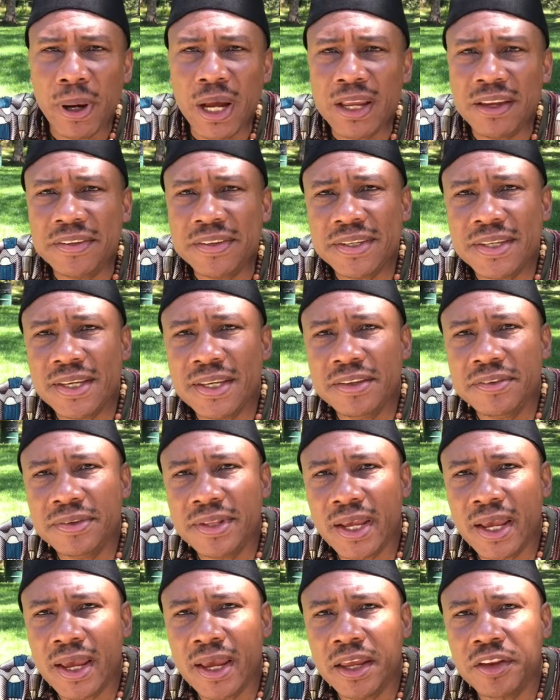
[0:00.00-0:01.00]
Pisces is
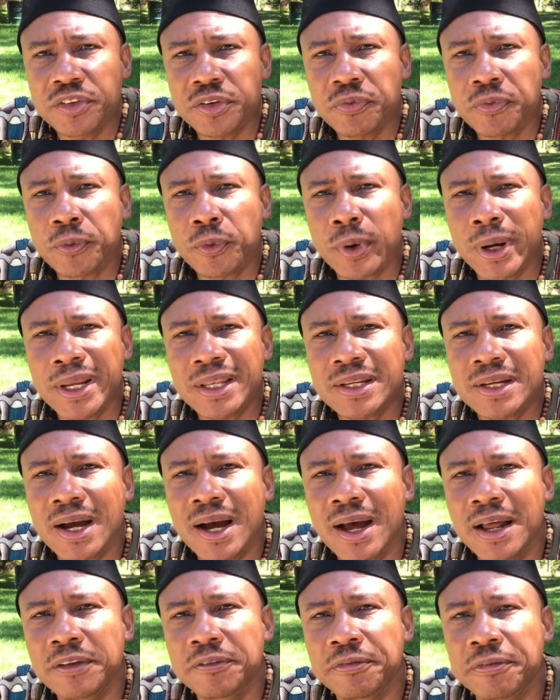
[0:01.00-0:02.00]
the age of great
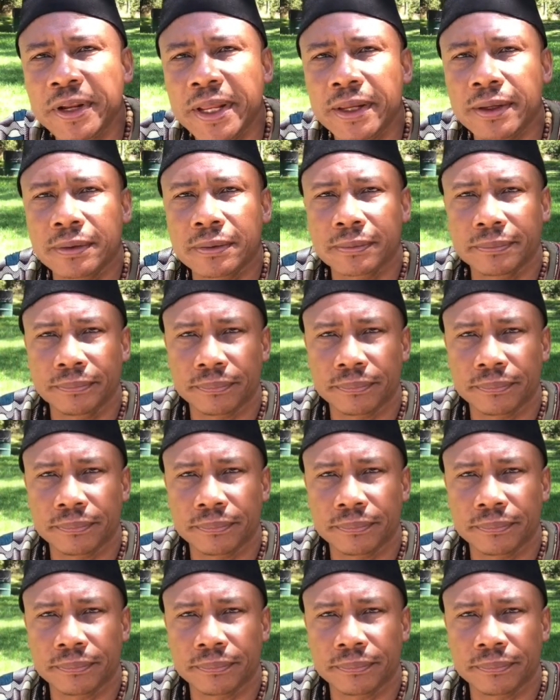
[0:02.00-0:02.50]
conflict,